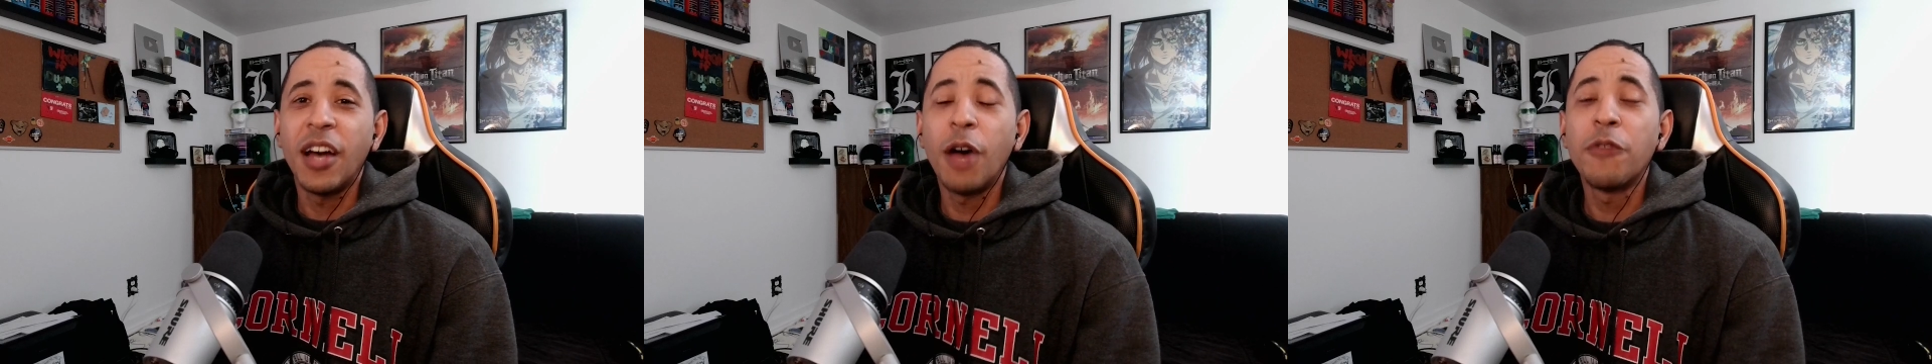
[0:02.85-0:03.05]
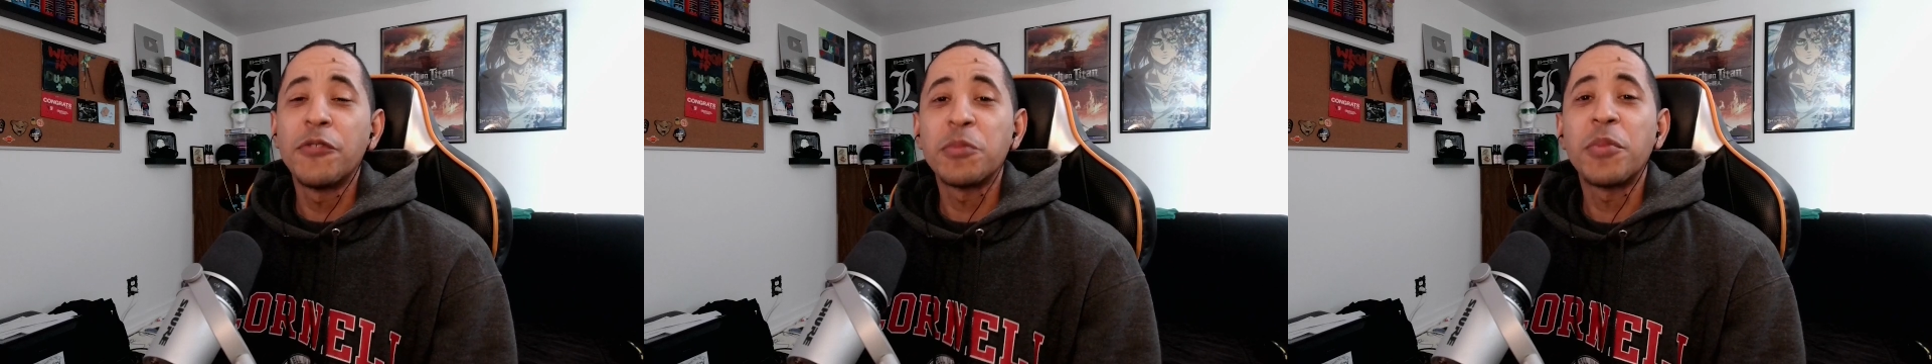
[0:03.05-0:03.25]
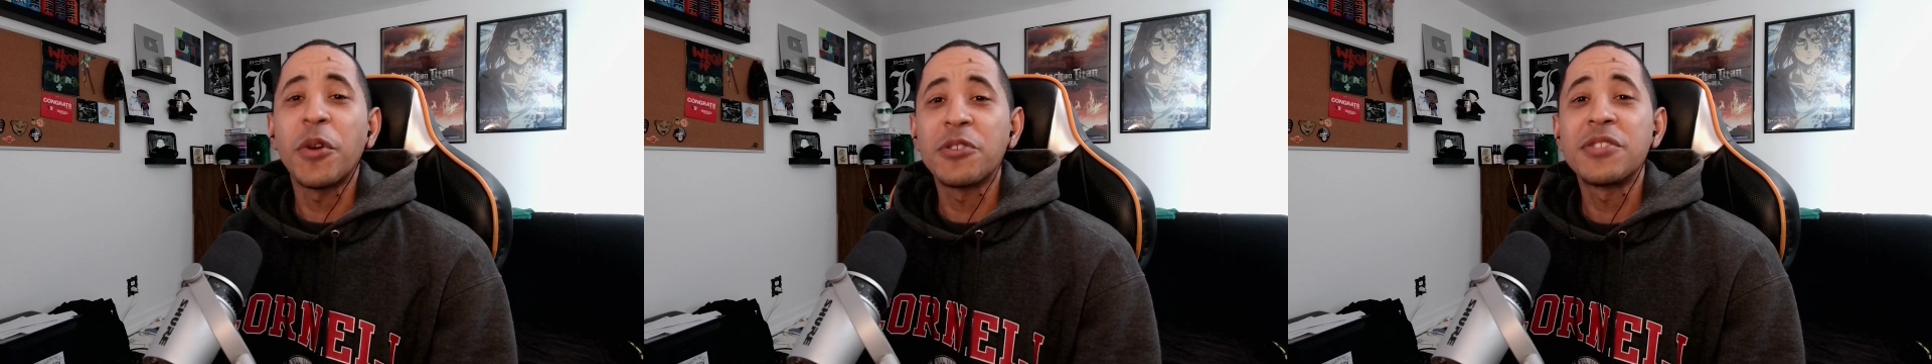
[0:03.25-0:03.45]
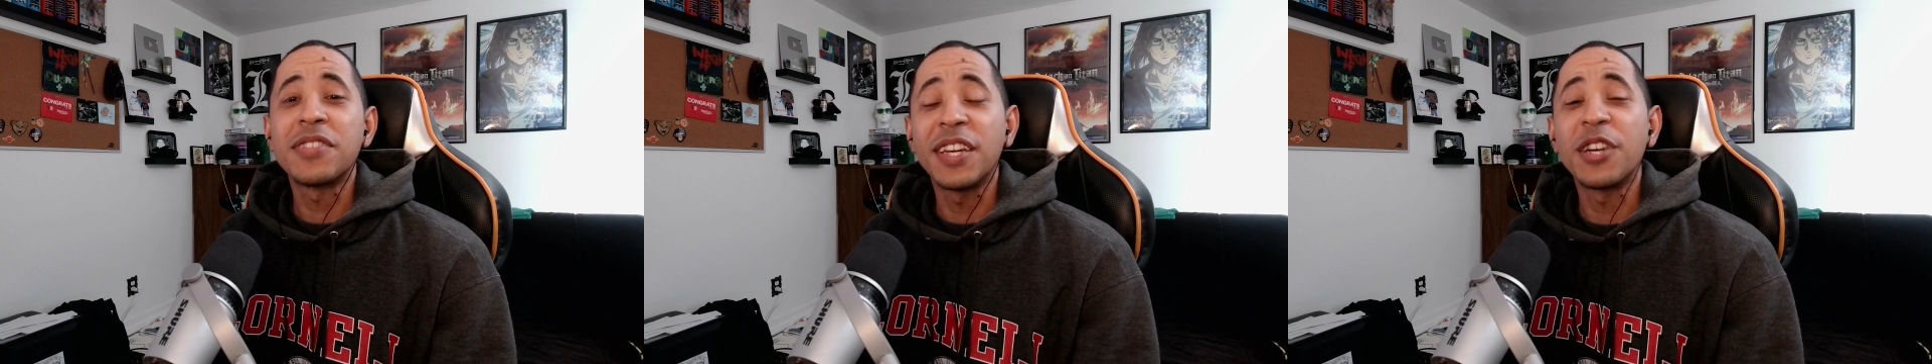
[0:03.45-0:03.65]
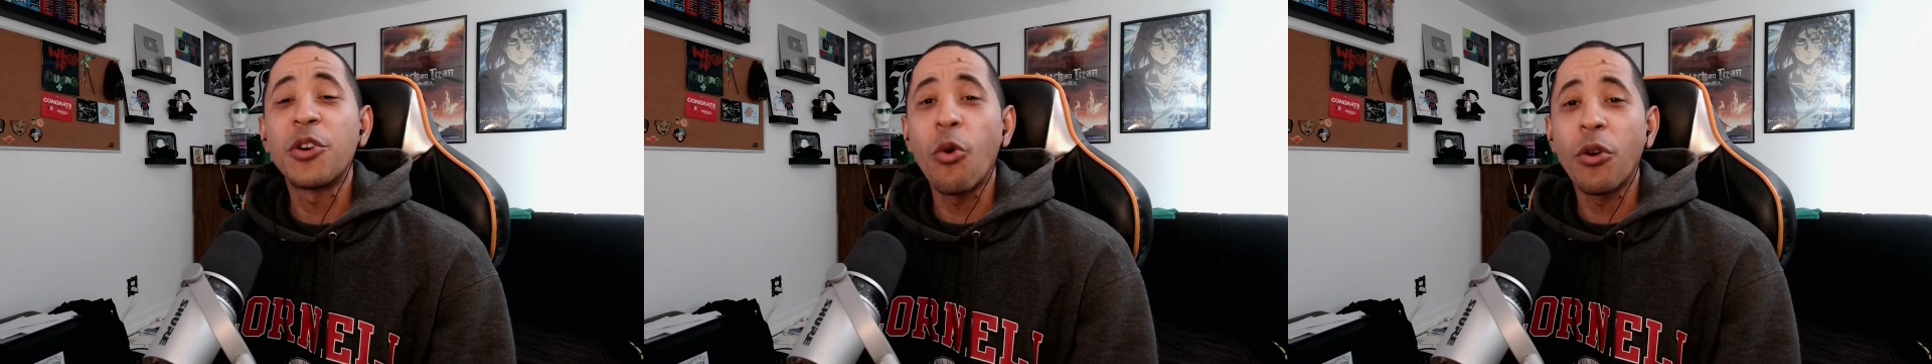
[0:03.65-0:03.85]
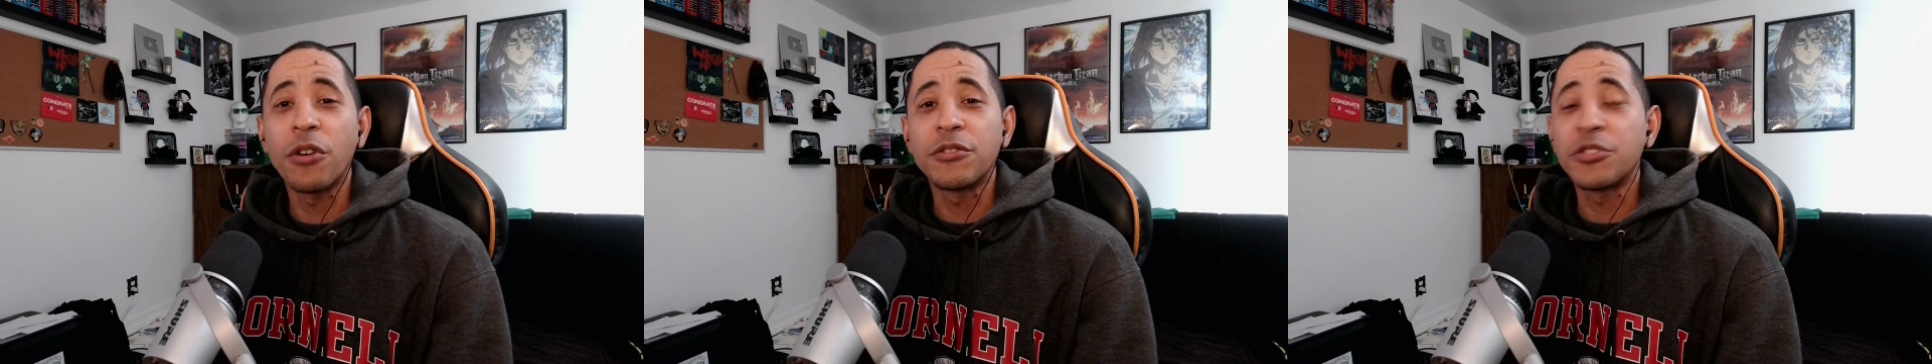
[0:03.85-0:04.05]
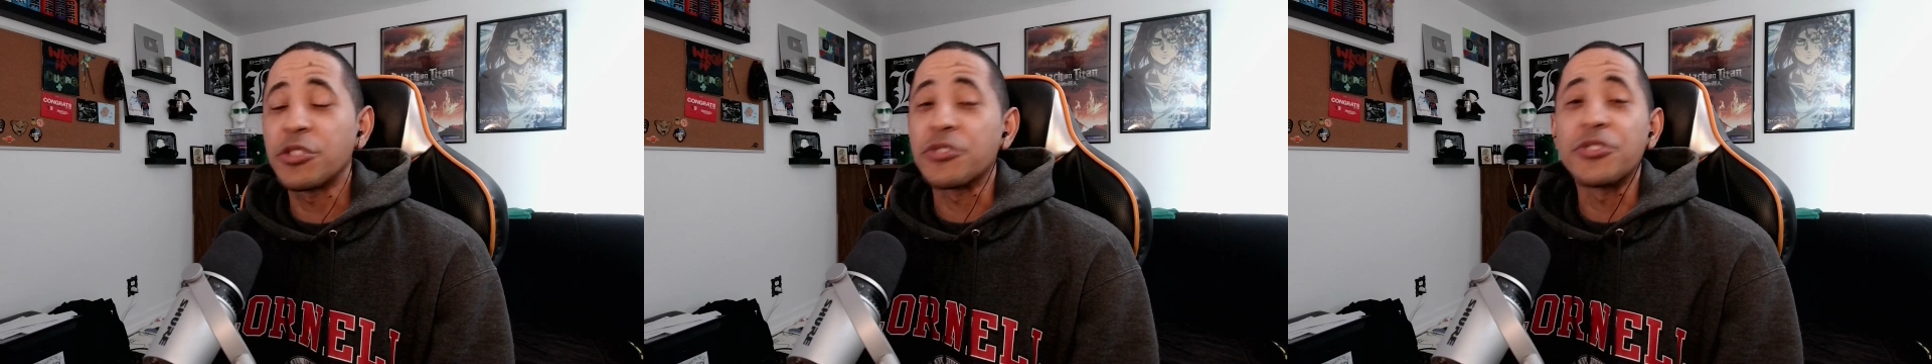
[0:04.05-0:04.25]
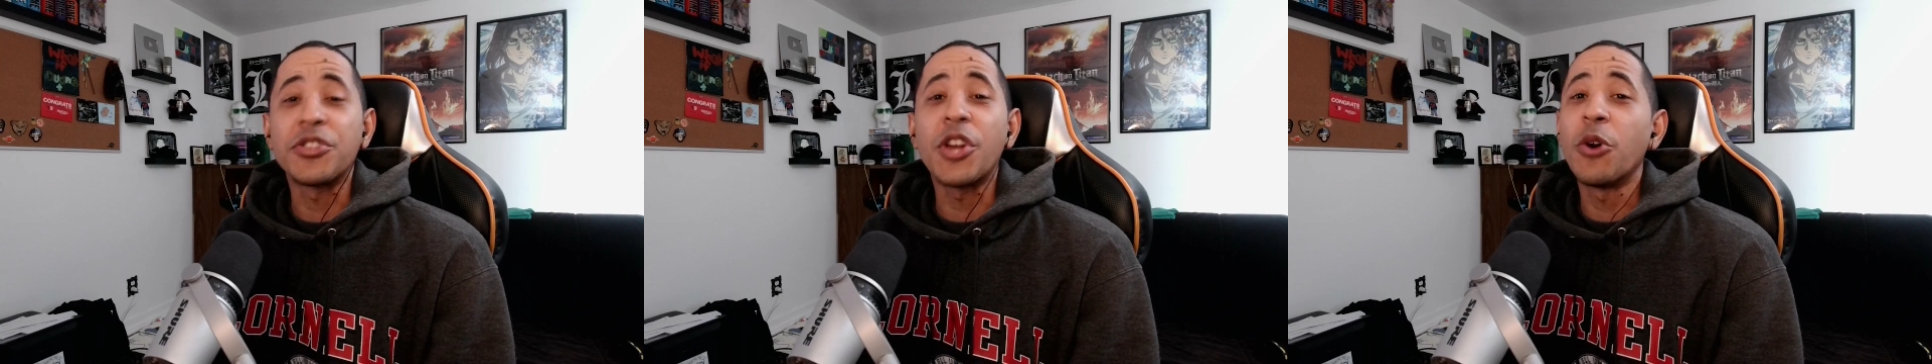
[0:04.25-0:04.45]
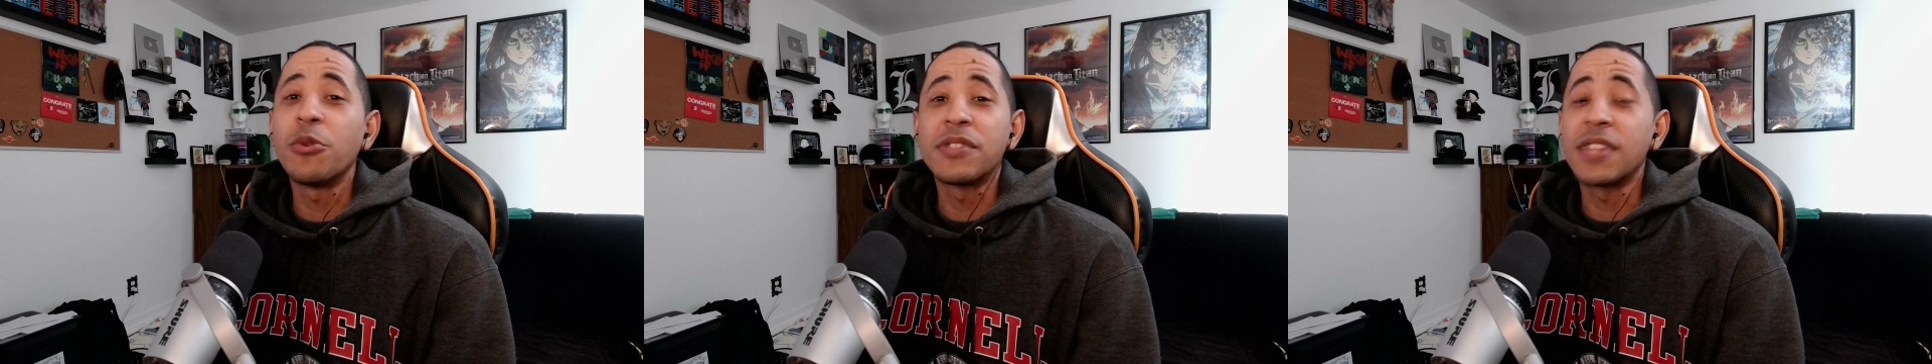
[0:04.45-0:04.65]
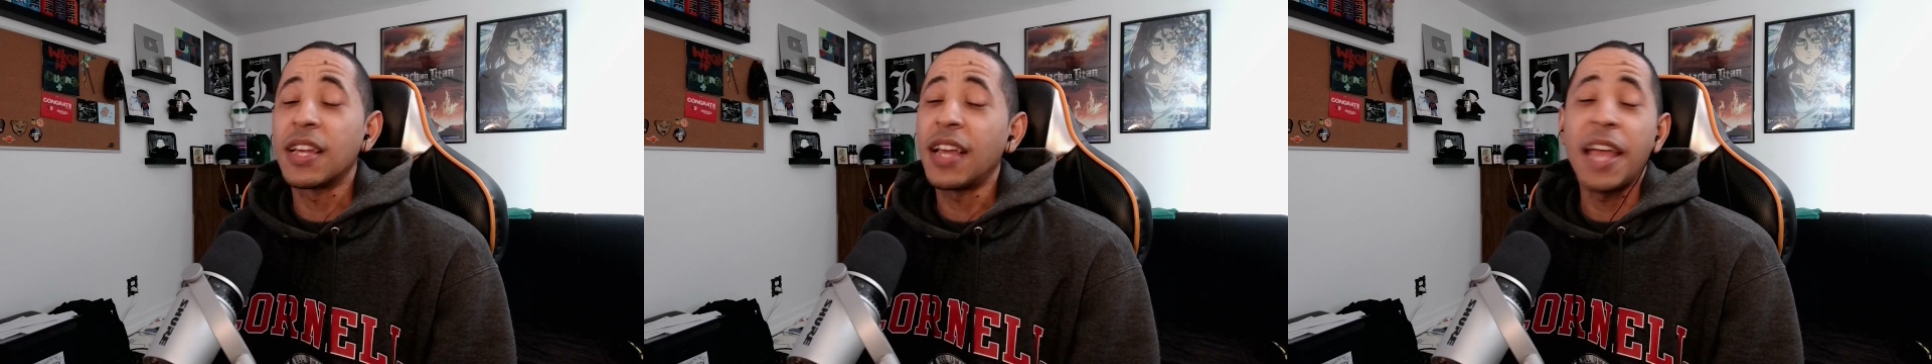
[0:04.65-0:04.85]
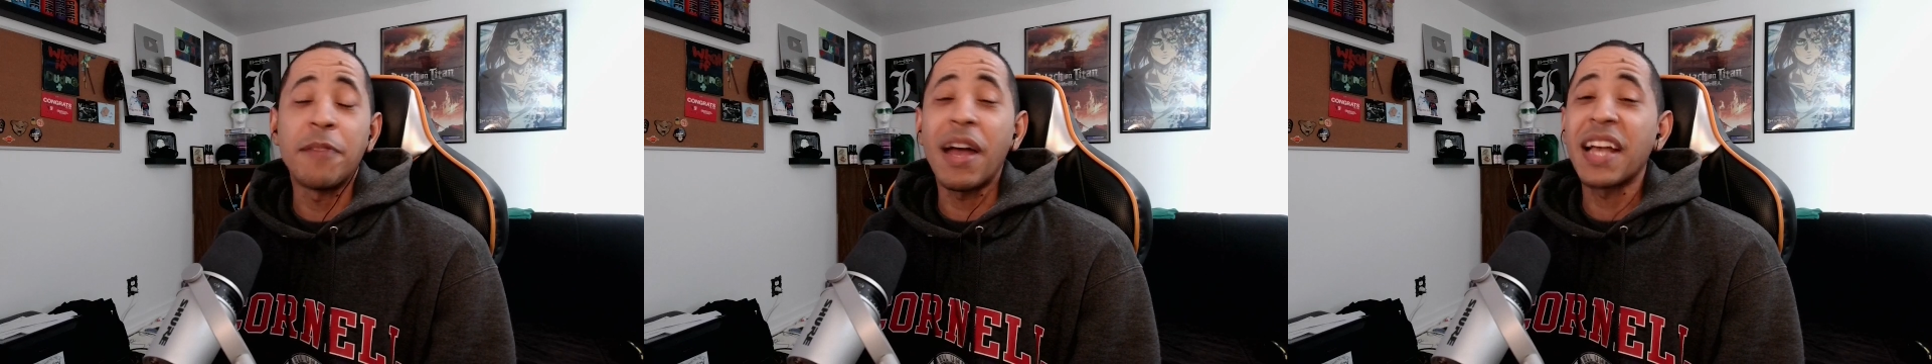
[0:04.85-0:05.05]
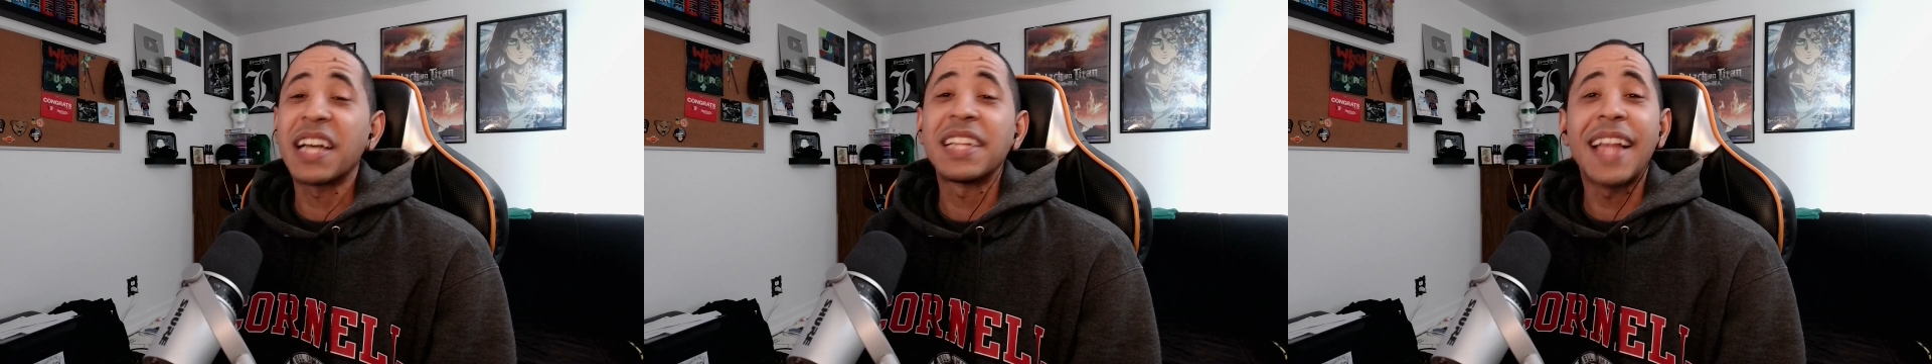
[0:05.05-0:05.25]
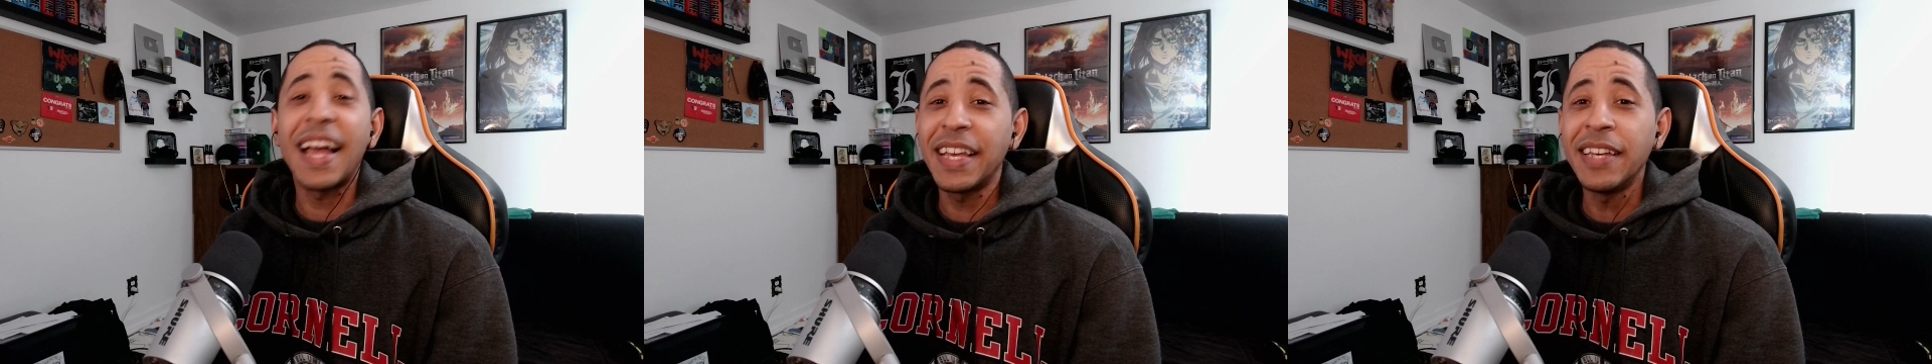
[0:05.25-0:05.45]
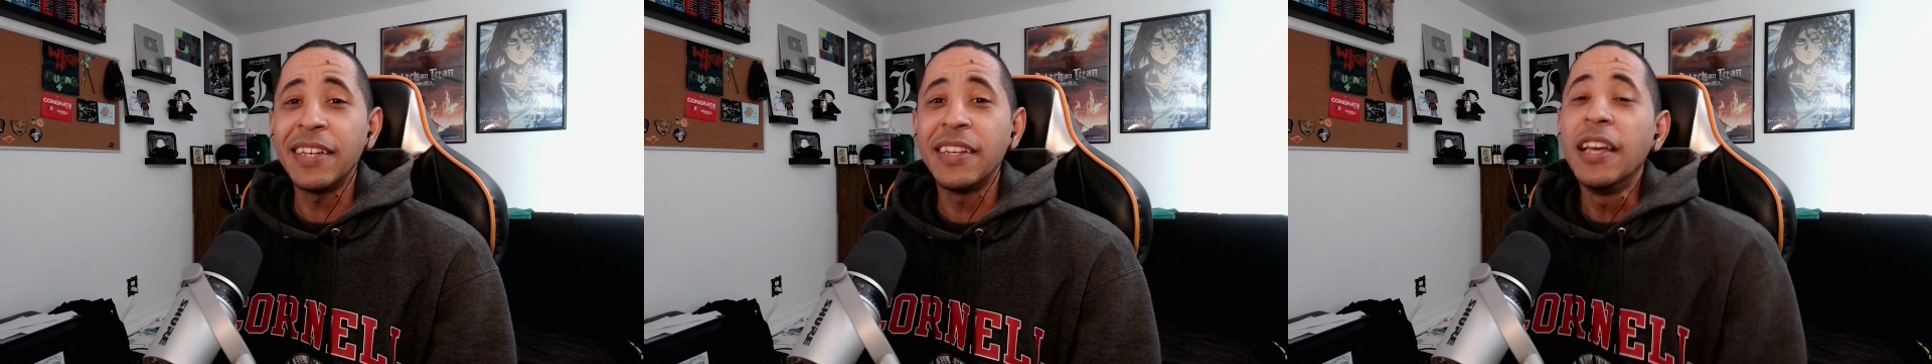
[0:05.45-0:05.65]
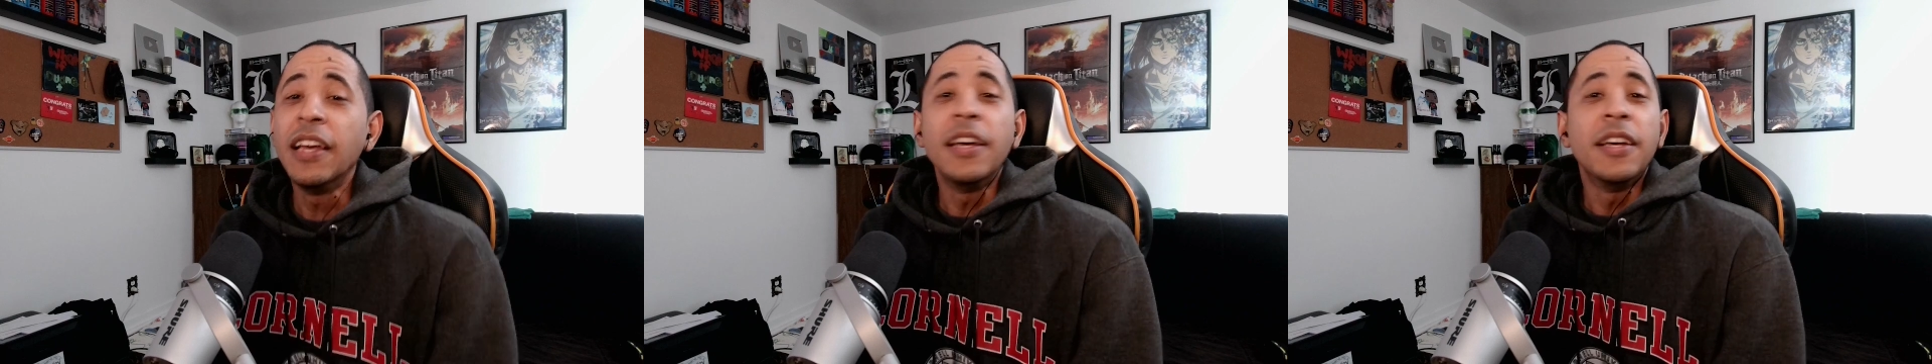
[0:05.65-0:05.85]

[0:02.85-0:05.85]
of the person in court just knows that, hey, my client,